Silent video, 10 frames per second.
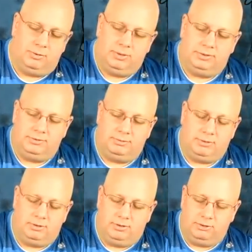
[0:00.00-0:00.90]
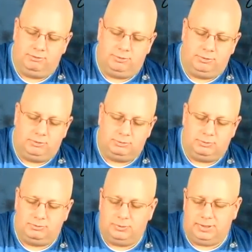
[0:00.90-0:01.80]
going to some of the longer focals,
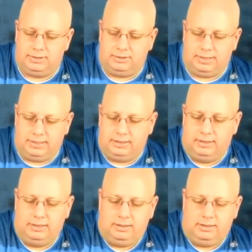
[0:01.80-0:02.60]
but before we get to that,